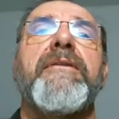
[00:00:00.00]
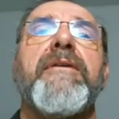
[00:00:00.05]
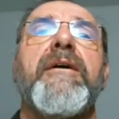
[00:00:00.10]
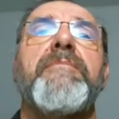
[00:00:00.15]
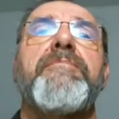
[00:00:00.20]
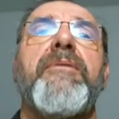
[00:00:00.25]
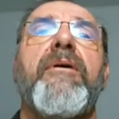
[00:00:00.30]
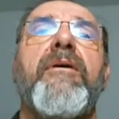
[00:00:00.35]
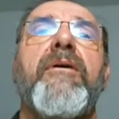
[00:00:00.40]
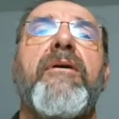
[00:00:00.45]

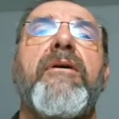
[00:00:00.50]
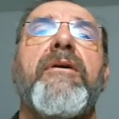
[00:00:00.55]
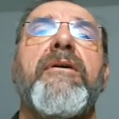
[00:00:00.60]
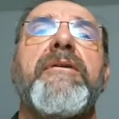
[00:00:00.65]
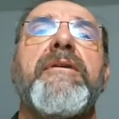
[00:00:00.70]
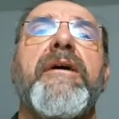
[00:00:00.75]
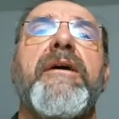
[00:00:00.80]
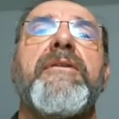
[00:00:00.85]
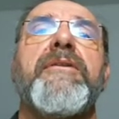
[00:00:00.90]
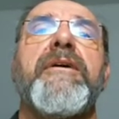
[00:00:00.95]
upon
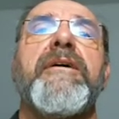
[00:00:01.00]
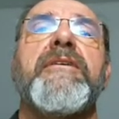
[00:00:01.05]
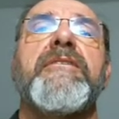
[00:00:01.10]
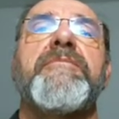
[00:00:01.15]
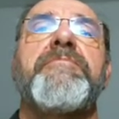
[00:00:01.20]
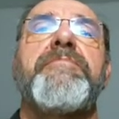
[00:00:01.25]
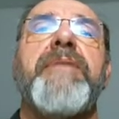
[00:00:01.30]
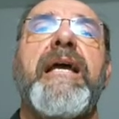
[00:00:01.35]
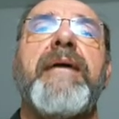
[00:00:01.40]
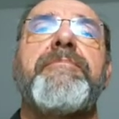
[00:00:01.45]
this
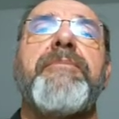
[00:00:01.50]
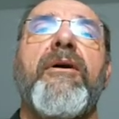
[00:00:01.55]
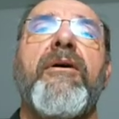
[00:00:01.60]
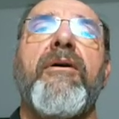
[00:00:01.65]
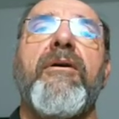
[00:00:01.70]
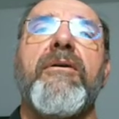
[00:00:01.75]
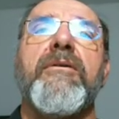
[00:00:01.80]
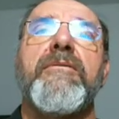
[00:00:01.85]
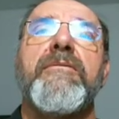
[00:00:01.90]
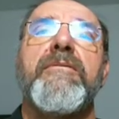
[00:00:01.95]

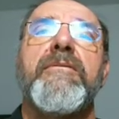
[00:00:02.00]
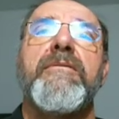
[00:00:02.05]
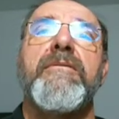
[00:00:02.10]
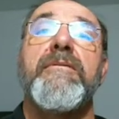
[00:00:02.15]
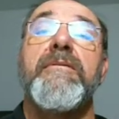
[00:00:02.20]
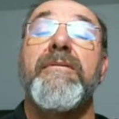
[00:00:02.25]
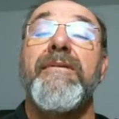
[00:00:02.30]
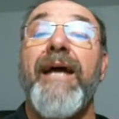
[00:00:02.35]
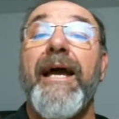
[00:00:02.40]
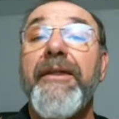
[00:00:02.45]
people.
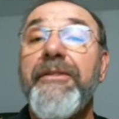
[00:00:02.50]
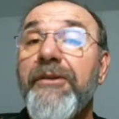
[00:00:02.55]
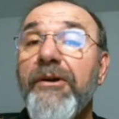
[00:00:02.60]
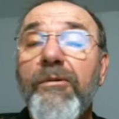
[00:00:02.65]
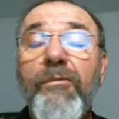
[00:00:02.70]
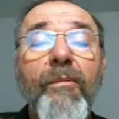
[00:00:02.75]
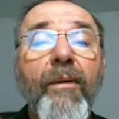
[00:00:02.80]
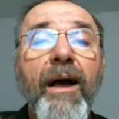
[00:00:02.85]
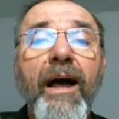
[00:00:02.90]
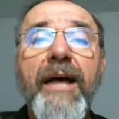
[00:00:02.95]
And there
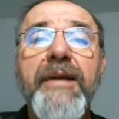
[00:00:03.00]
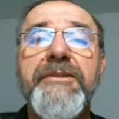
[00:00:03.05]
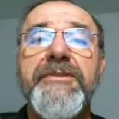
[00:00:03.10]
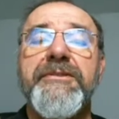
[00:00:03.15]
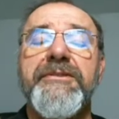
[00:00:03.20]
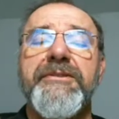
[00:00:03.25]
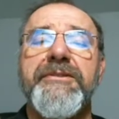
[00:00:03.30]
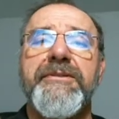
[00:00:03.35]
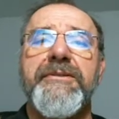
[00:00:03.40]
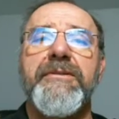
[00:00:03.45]

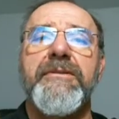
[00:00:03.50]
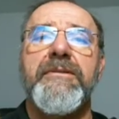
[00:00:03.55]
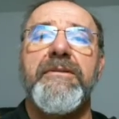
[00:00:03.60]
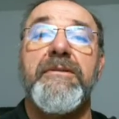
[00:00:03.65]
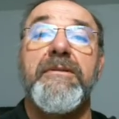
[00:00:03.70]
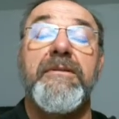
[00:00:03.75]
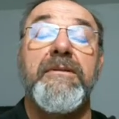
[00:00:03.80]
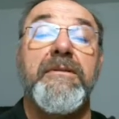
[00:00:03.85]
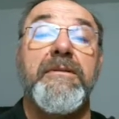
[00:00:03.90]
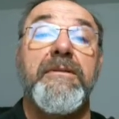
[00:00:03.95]
was.
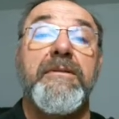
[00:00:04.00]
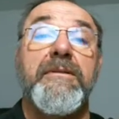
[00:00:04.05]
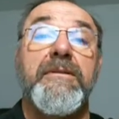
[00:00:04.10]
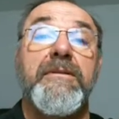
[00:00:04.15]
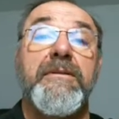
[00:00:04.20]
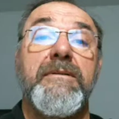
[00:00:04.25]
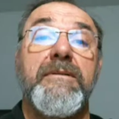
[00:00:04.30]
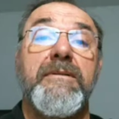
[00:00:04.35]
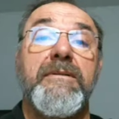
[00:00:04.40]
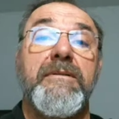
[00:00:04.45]

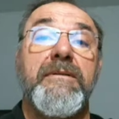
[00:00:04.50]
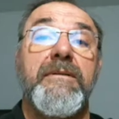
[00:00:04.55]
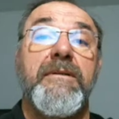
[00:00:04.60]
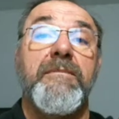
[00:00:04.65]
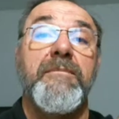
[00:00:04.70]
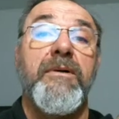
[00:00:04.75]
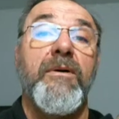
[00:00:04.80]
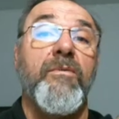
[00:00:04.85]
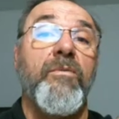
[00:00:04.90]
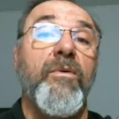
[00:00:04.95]

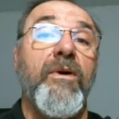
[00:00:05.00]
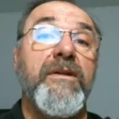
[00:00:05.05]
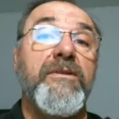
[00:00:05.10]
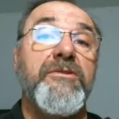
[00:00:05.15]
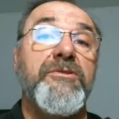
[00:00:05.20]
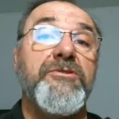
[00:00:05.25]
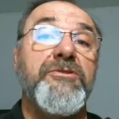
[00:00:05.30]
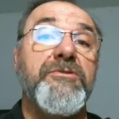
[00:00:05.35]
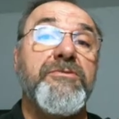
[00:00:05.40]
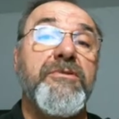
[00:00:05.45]
But once
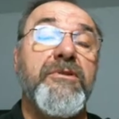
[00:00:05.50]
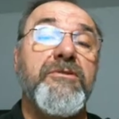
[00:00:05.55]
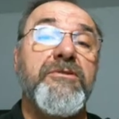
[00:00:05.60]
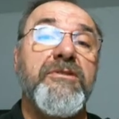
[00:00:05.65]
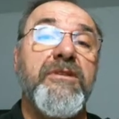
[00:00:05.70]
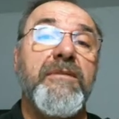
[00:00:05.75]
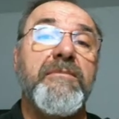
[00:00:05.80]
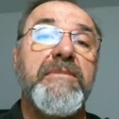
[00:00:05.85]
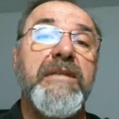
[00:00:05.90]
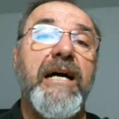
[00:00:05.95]

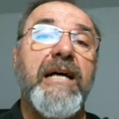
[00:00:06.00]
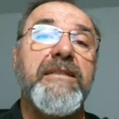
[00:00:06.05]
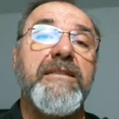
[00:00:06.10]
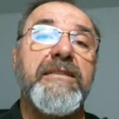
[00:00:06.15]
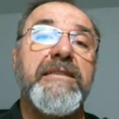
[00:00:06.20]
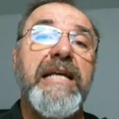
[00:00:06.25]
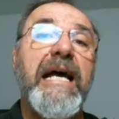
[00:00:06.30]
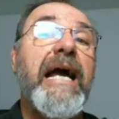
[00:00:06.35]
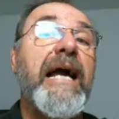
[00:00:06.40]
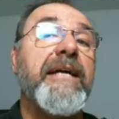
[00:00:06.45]
Jerusalem got
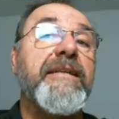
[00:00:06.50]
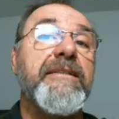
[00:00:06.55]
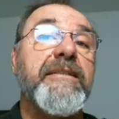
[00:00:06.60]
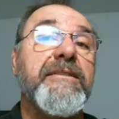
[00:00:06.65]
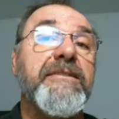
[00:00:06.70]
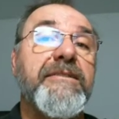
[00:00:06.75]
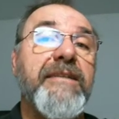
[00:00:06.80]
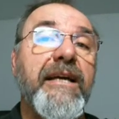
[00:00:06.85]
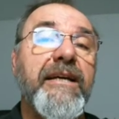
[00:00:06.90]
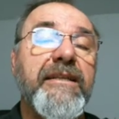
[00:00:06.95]
sacked a
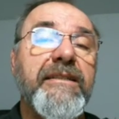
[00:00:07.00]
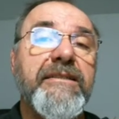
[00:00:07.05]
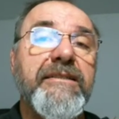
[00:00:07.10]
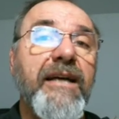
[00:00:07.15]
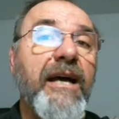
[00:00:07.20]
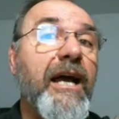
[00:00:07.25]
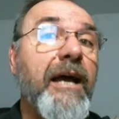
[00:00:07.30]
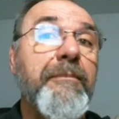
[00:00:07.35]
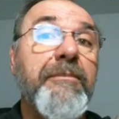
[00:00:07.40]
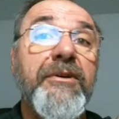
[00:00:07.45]
second
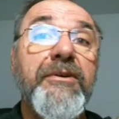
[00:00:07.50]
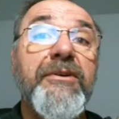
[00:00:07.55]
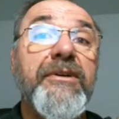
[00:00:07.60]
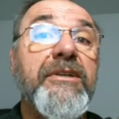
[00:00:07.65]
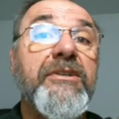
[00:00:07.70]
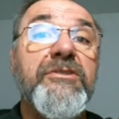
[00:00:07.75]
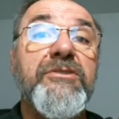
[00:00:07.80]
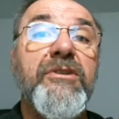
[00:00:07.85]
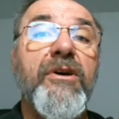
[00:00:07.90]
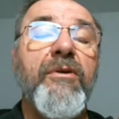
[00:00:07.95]
time, there
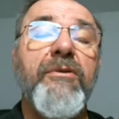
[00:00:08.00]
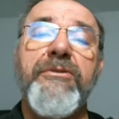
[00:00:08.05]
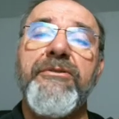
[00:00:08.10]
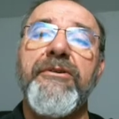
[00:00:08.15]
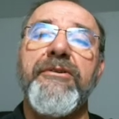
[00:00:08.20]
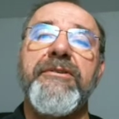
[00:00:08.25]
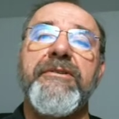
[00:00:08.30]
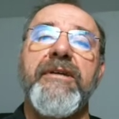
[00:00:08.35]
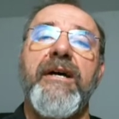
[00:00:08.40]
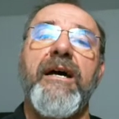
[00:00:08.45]
is no
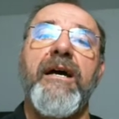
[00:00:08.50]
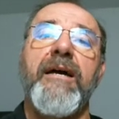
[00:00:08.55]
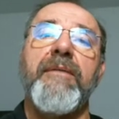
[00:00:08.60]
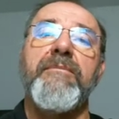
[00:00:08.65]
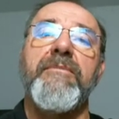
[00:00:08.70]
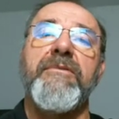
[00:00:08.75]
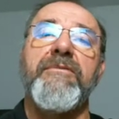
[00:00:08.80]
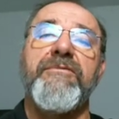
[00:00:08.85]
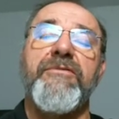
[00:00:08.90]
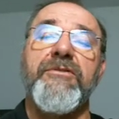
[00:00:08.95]
third
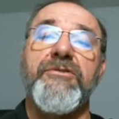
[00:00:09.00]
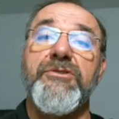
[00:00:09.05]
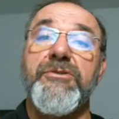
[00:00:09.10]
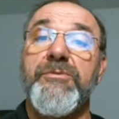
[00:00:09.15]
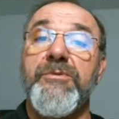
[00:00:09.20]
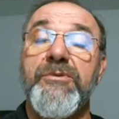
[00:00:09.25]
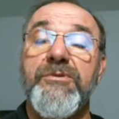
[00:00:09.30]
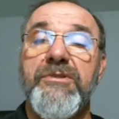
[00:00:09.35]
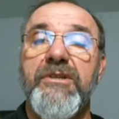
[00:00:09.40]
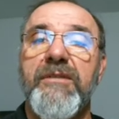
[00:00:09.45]
time for
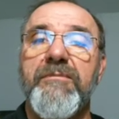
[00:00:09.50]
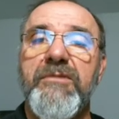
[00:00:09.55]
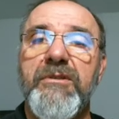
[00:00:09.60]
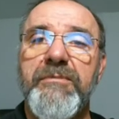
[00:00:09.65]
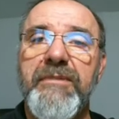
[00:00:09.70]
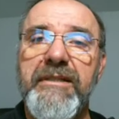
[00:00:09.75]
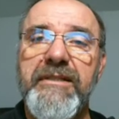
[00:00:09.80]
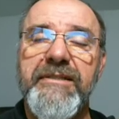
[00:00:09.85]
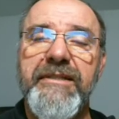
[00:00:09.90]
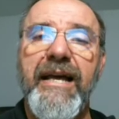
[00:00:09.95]
Jerusalem to
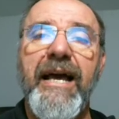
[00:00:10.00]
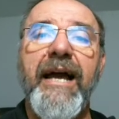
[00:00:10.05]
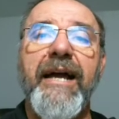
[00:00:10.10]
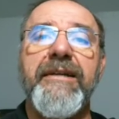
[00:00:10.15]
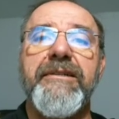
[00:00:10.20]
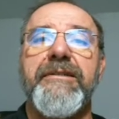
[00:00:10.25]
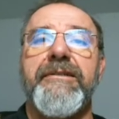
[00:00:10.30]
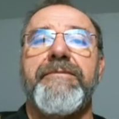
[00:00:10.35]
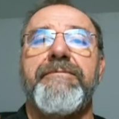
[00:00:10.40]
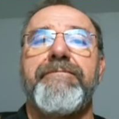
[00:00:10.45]
be sacked.